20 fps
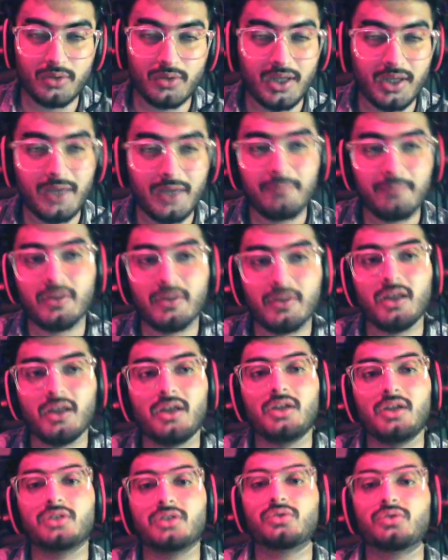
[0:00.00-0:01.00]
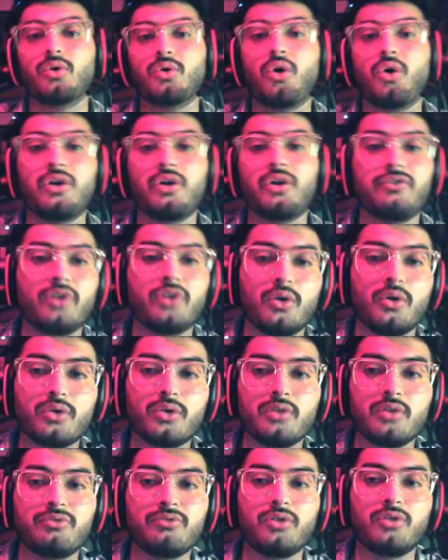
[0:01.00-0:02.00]
Okay, so or if you're
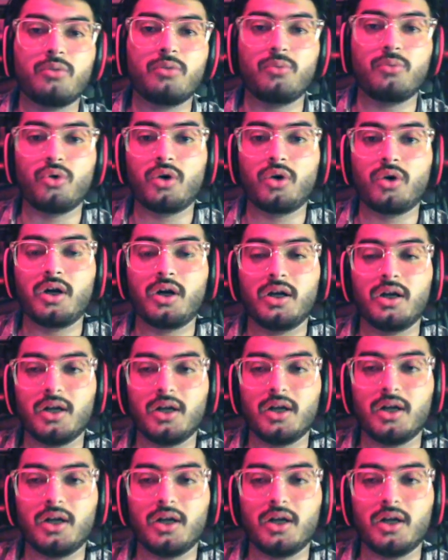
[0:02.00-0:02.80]
looking for more